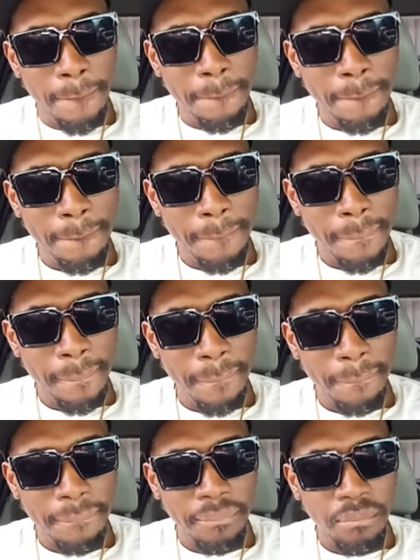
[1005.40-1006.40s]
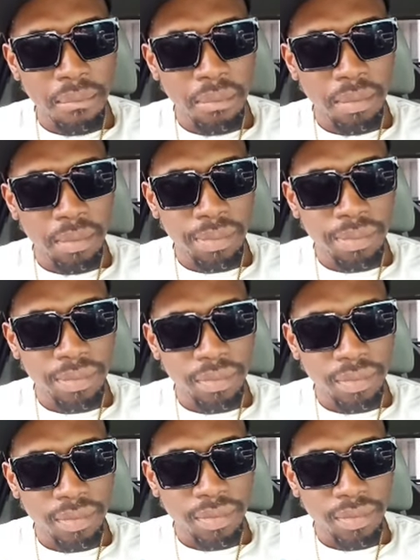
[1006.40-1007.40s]

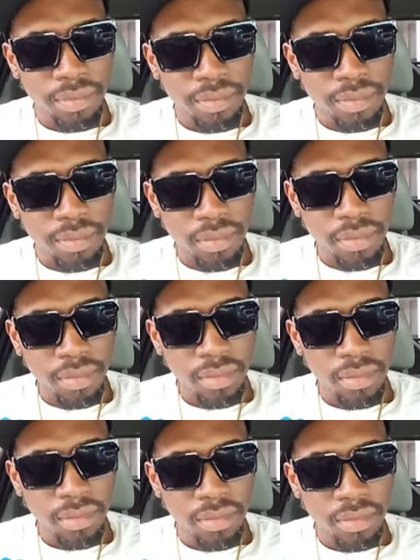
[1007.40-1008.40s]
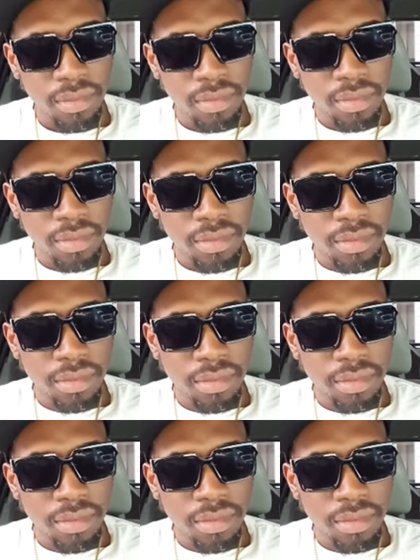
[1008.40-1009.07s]
No one is speaking in this clip.